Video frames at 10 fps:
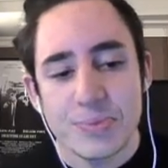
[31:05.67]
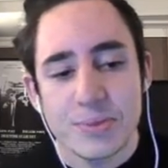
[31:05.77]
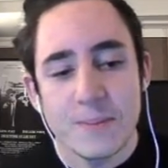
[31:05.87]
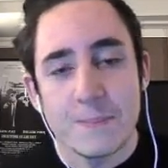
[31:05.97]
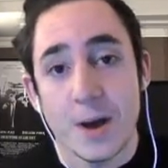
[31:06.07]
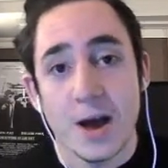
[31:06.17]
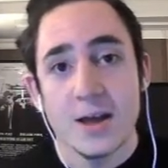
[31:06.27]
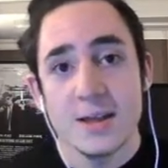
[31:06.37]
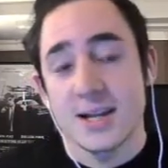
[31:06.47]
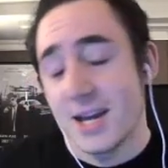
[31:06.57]
But
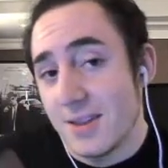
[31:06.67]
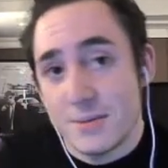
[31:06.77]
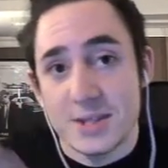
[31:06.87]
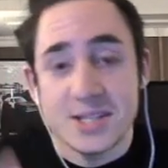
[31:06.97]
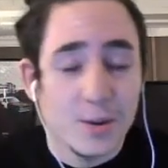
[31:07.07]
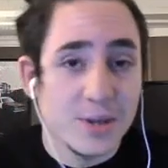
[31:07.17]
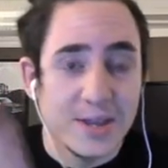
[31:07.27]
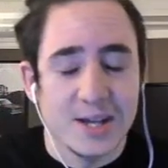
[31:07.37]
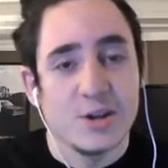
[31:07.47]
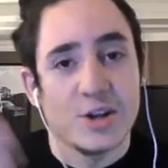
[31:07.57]
again, they dealt with it, they
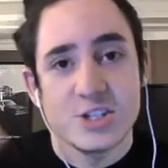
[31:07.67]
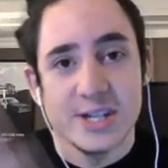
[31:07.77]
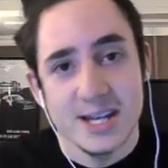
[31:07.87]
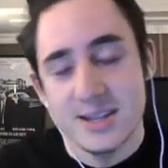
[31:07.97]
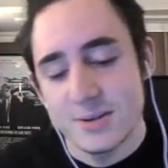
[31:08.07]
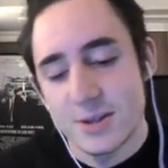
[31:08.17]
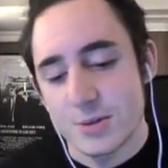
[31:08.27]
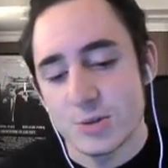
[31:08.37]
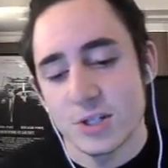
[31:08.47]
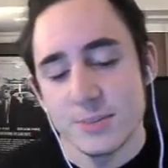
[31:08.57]
acknowledged it, and they were
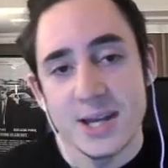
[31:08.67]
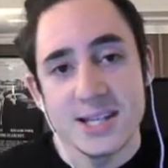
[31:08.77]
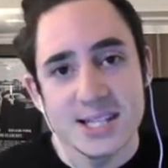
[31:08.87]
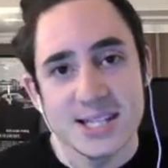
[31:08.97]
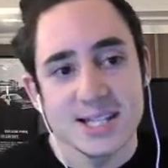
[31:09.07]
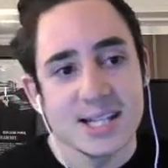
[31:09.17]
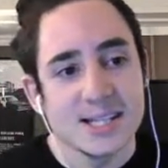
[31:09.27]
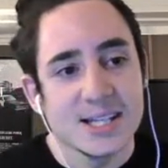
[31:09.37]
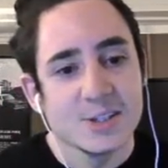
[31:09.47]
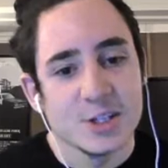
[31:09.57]
talking about it. So I think that
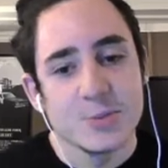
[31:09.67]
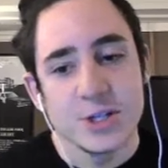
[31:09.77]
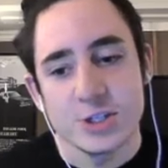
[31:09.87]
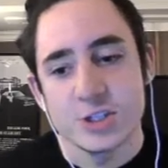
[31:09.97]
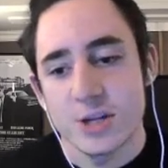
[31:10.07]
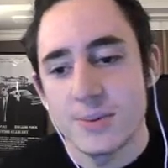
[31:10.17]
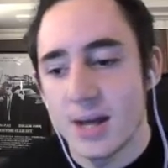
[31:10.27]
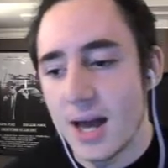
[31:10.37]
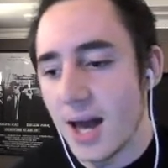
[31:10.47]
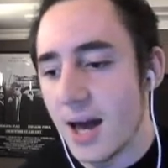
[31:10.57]
they're doing a pretty good job.
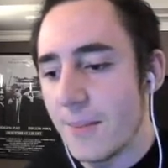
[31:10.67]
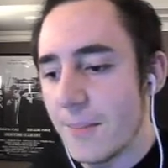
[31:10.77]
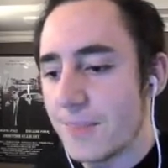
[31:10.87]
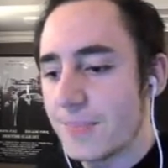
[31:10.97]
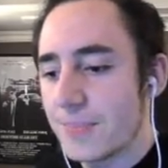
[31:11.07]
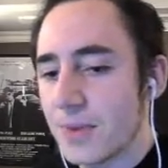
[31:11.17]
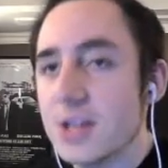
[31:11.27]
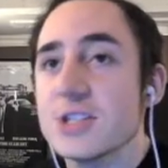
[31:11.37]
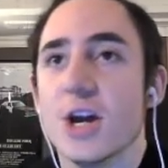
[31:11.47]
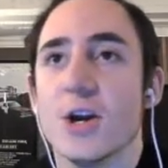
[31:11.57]

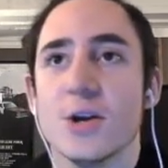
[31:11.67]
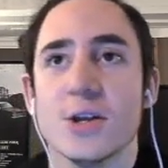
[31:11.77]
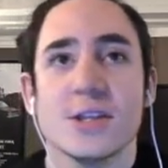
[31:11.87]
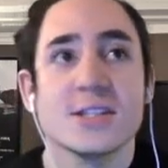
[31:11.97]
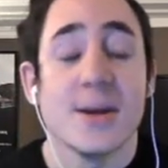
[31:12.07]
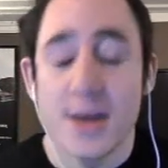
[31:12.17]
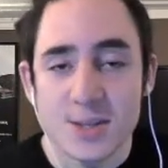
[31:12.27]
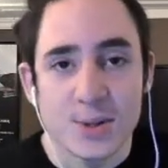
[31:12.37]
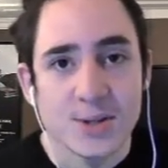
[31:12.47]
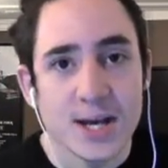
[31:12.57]
So something else I
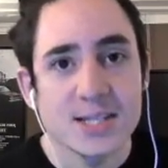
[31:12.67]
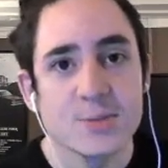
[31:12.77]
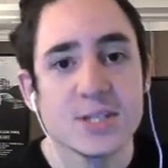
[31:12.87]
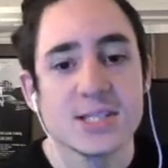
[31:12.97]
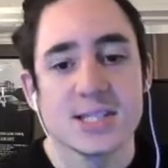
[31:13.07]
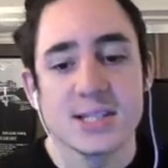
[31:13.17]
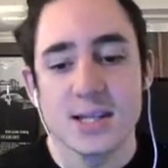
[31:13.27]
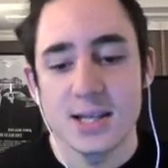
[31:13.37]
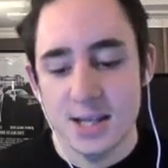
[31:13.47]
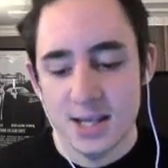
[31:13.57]
wanted to ask was
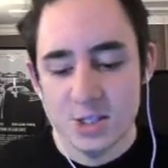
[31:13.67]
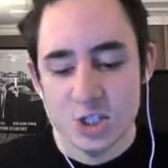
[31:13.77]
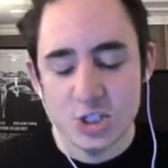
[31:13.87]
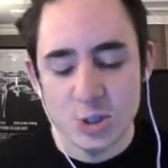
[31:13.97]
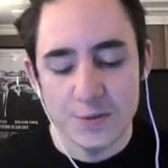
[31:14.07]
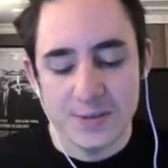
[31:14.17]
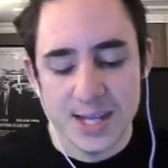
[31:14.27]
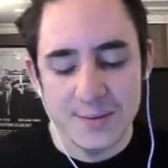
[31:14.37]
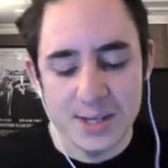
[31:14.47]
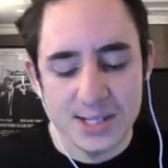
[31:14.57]
just sort of
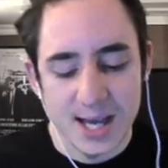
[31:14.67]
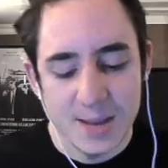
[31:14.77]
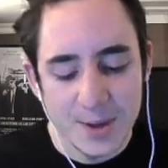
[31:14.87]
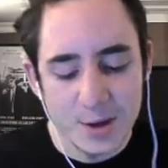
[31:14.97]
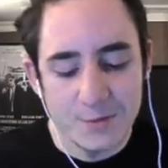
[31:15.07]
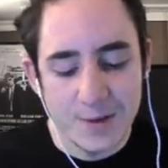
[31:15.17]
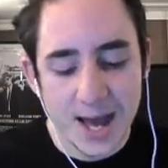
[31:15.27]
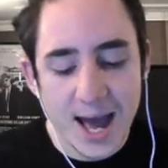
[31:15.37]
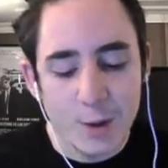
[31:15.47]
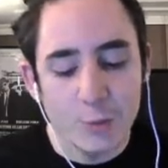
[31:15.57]
giving us, like, a bit of, like,
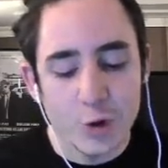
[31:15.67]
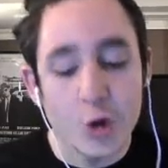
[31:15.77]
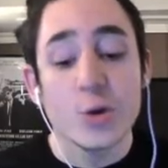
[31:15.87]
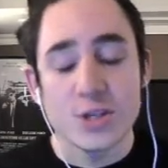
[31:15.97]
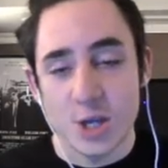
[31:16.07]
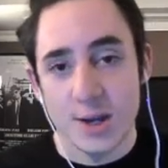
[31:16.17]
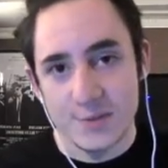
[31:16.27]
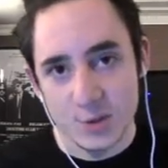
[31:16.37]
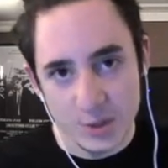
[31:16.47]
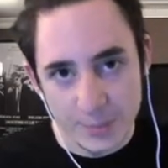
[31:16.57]
how Rogue is going for
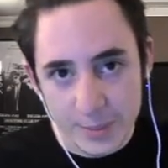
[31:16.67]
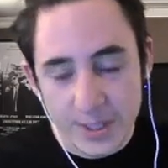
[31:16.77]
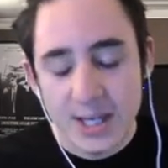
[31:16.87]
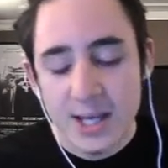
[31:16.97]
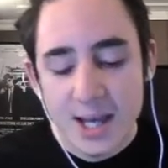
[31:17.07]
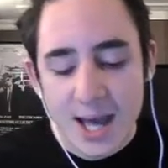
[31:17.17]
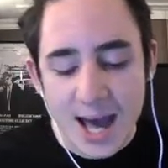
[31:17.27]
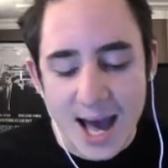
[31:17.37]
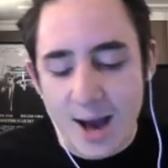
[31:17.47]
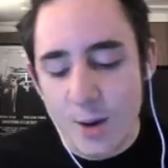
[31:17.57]
you at the moment.
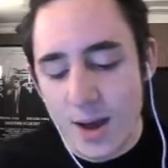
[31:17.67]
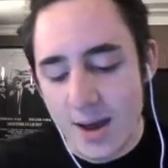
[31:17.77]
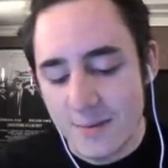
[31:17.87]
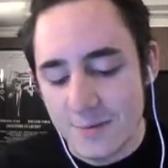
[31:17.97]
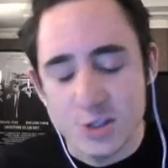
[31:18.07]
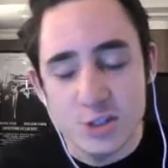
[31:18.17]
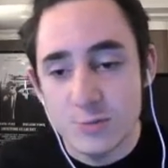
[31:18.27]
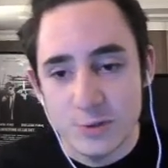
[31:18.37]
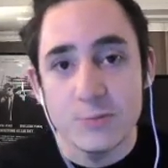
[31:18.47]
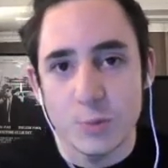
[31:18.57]
Because
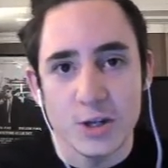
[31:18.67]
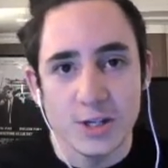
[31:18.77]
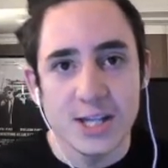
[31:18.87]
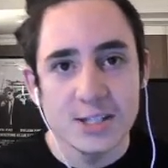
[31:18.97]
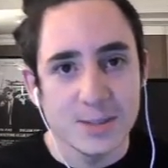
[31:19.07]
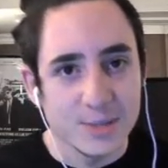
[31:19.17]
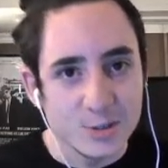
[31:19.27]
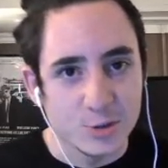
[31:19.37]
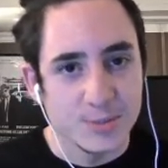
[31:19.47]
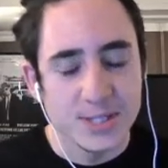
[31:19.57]
you've won, like, some of these
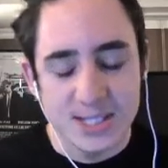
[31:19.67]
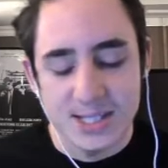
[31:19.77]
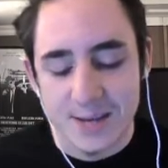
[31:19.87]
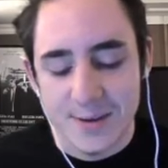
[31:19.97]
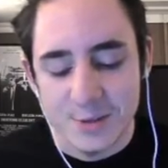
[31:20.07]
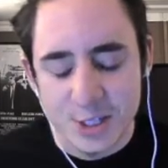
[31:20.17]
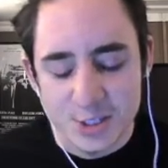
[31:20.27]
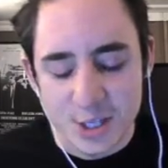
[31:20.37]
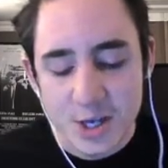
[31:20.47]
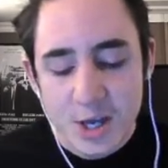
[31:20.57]
tournaments and stuff, haven't you?
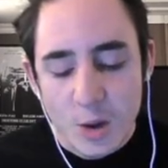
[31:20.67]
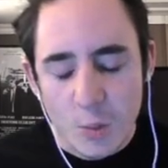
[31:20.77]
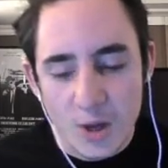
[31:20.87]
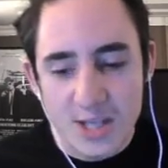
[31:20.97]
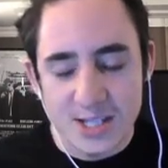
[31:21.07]
So what is